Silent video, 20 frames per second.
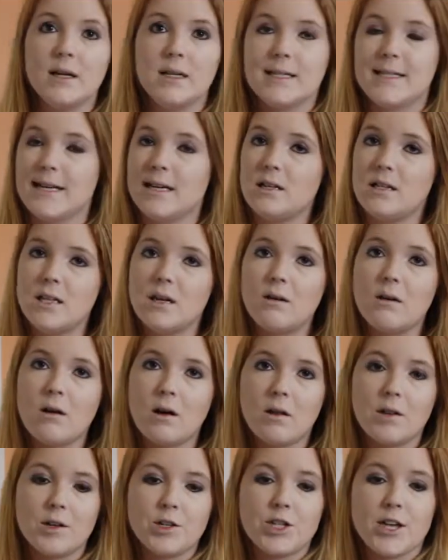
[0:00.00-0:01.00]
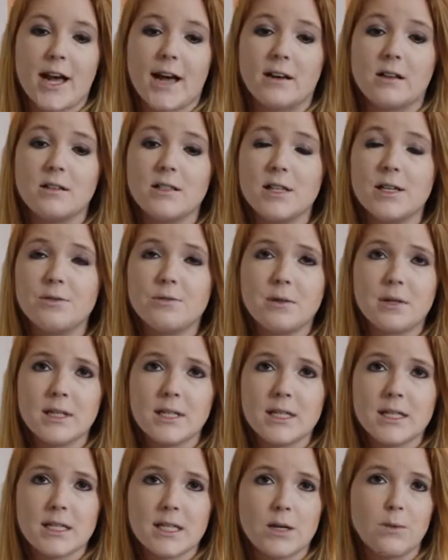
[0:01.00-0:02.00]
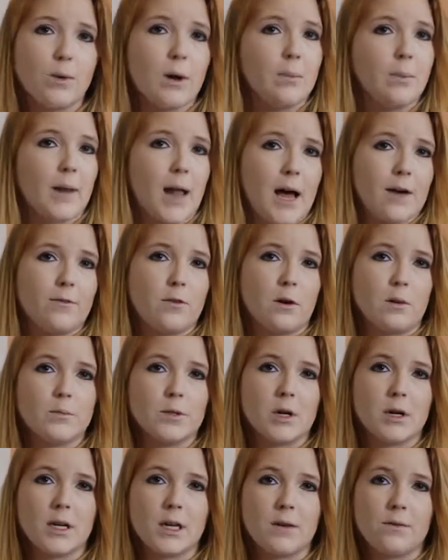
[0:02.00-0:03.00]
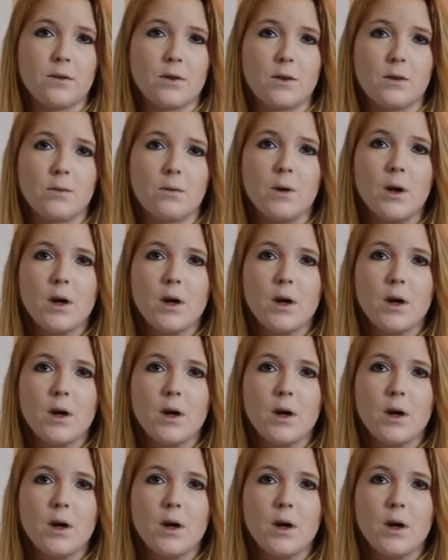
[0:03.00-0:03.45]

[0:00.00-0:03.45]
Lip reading: Test out all the channels and really see what platforms are giving you